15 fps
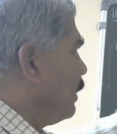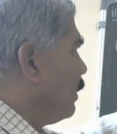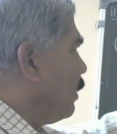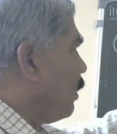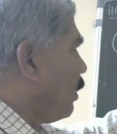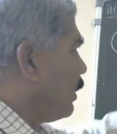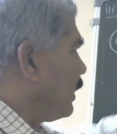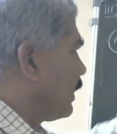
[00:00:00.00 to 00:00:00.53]

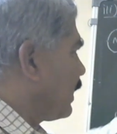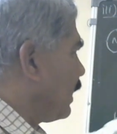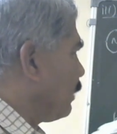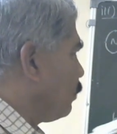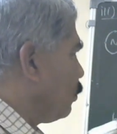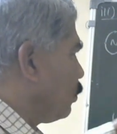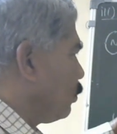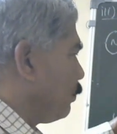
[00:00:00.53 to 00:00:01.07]
or it can
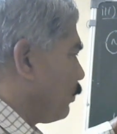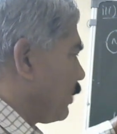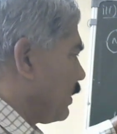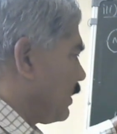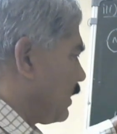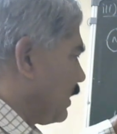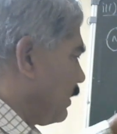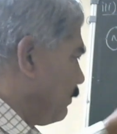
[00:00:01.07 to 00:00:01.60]
go to
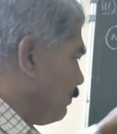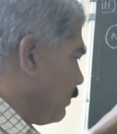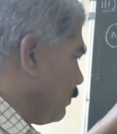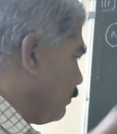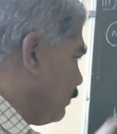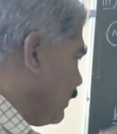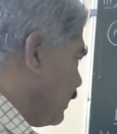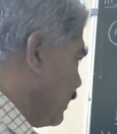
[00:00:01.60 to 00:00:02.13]
potential
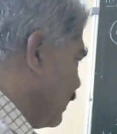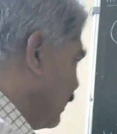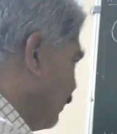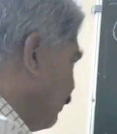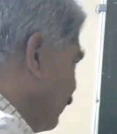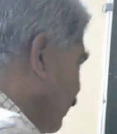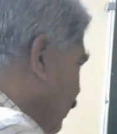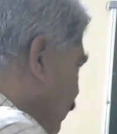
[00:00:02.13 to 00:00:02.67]
VC.
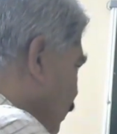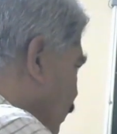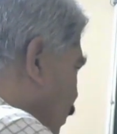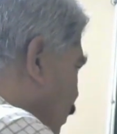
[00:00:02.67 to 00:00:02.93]
Now